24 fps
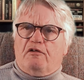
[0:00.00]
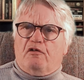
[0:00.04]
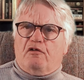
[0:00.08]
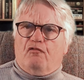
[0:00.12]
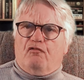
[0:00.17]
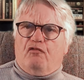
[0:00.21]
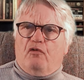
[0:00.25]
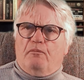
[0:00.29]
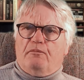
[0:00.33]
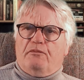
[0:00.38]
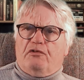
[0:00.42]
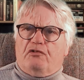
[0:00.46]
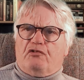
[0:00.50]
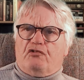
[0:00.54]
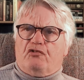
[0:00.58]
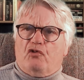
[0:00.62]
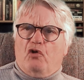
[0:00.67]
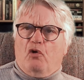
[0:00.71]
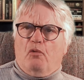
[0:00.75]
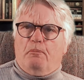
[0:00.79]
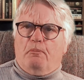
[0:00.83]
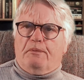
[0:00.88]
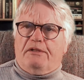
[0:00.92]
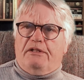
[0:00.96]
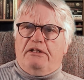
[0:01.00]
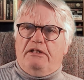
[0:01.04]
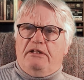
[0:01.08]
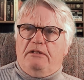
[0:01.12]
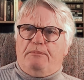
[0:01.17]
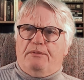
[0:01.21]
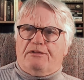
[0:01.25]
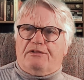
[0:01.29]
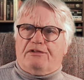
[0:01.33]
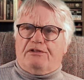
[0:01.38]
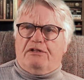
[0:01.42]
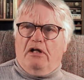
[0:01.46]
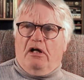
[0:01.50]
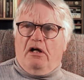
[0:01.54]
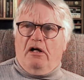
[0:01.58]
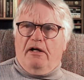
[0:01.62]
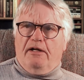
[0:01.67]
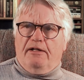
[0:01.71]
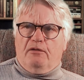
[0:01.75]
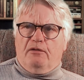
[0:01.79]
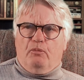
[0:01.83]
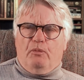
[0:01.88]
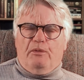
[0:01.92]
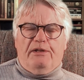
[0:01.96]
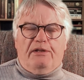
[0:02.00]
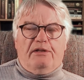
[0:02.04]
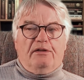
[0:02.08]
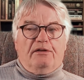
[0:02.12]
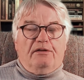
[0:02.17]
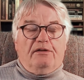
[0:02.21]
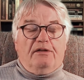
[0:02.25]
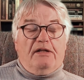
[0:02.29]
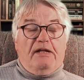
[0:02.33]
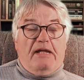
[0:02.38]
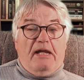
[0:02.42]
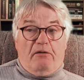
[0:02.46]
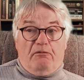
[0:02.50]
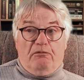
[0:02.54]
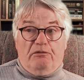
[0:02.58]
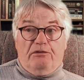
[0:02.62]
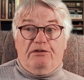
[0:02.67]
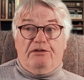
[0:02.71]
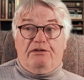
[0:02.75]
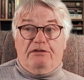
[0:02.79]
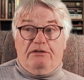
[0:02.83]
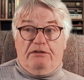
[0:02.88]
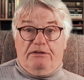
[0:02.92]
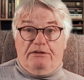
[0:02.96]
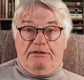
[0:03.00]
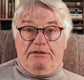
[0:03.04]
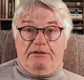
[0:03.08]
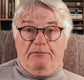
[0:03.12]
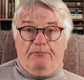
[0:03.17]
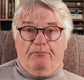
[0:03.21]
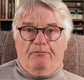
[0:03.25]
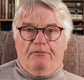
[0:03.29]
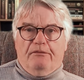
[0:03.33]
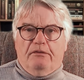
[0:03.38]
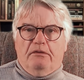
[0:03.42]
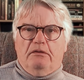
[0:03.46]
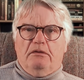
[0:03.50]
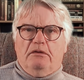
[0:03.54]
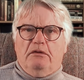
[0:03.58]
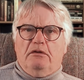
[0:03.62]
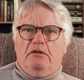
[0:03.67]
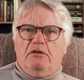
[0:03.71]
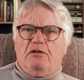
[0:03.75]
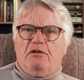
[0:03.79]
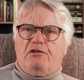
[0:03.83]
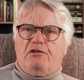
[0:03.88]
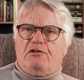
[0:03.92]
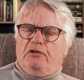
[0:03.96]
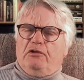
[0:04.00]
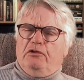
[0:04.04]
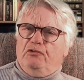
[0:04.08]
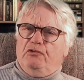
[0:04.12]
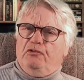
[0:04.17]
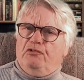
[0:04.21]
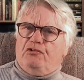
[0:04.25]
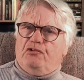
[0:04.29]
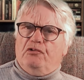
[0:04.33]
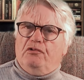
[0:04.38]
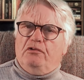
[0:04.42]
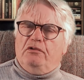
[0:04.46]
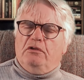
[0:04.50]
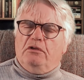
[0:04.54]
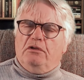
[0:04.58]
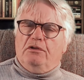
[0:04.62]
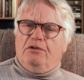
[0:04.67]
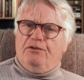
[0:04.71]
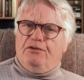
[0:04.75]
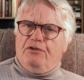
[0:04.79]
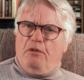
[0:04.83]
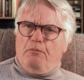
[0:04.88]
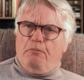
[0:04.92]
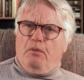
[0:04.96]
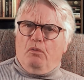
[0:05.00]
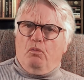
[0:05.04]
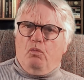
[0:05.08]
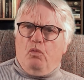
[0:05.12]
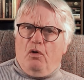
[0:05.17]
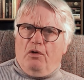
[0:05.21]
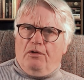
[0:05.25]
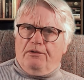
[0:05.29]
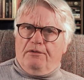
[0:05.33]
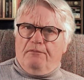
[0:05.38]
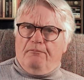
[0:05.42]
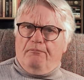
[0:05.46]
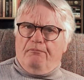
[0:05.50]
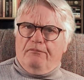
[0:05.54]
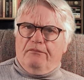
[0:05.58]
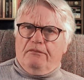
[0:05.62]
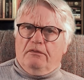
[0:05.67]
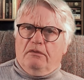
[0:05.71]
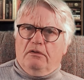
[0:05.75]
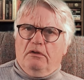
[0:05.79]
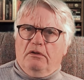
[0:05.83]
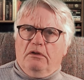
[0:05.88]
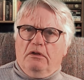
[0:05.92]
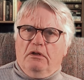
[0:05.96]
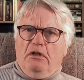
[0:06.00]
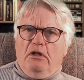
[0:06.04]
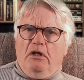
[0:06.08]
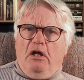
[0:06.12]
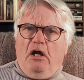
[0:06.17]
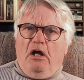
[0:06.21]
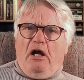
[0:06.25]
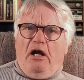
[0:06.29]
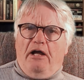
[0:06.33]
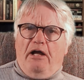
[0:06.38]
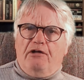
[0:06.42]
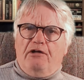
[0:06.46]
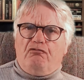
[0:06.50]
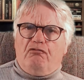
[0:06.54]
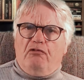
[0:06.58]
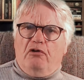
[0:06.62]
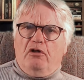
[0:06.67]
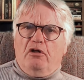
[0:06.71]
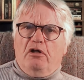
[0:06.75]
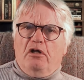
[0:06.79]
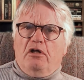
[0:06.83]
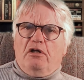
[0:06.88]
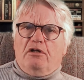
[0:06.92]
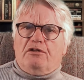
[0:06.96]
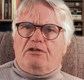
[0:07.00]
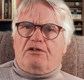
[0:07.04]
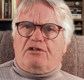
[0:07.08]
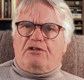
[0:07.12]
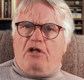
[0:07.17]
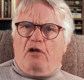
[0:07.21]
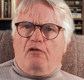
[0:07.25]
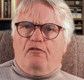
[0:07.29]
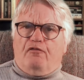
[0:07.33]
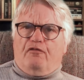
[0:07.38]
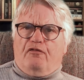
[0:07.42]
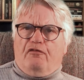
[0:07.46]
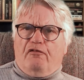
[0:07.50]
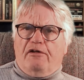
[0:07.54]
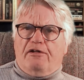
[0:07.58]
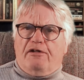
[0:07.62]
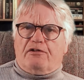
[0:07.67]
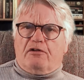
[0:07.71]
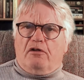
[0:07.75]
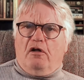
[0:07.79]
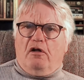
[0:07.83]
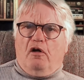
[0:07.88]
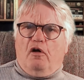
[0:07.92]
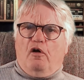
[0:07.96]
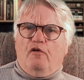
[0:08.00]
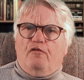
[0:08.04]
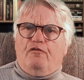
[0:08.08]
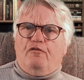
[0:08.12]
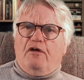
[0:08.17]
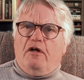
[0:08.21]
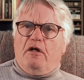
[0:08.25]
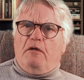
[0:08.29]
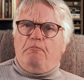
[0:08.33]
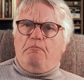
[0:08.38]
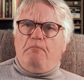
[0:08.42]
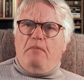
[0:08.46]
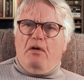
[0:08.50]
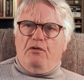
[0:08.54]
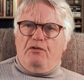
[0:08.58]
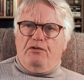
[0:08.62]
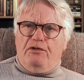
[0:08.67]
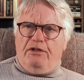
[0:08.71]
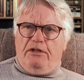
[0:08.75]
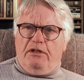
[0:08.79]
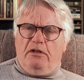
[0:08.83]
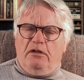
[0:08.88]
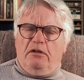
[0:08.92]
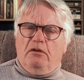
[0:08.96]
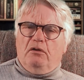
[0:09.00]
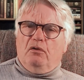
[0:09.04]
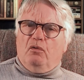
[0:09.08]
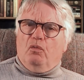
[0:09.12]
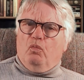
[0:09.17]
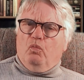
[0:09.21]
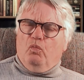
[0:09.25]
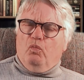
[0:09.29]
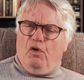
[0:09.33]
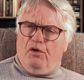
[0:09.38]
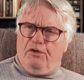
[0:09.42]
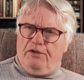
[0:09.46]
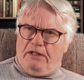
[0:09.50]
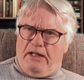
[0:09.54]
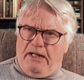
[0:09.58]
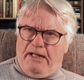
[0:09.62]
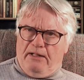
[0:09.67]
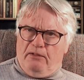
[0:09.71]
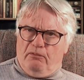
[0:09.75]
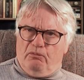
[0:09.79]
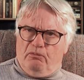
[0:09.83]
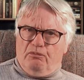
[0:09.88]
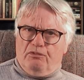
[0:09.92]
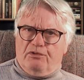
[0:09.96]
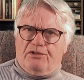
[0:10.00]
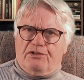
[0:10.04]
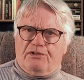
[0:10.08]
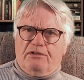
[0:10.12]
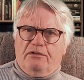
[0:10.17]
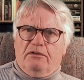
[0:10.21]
from the shopkeeper's guide we can guarantee. Solution number one. Hydrosulfuret of ammonia, 1 ounce,